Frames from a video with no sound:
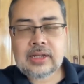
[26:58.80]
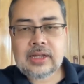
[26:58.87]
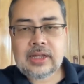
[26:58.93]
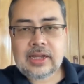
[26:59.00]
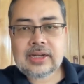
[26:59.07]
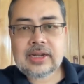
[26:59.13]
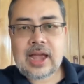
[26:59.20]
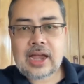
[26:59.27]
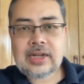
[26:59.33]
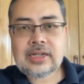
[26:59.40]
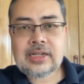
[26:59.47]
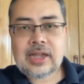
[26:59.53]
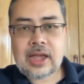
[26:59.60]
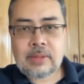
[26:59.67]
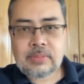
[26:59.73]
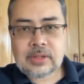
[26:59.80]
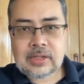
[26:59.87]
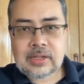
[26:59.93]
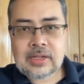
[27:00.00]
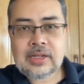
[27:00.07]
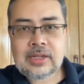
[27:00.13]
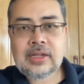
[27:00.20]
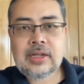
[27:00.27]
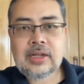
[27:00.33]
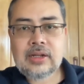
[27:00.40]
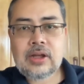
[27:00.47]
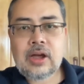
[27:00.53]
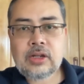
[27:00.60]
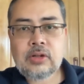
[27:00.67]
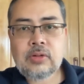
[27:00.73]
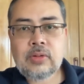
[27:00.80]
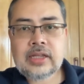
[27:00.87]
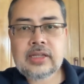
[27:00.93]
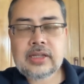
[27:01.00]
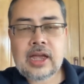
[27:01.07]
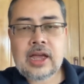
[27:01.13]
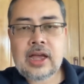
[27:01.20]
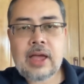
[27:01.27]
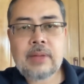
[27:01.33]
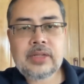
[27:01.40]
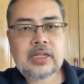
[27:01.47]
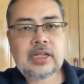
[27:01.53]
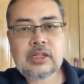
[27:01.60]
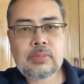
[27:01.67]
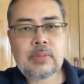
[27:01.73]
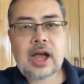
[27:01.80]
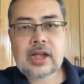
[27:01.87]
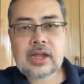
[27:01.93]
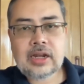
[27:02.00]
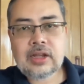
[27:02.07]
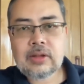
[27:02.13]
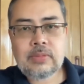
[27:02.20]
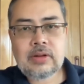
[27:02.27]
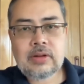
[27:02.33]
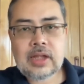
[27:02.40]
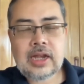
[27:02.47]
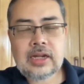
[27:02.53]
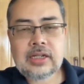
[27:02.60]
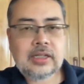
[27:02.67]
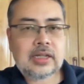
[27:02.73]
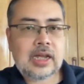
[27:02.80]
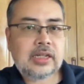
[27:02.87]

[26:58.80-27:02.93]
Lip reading: ignitemc.us. MC is marketing communications. I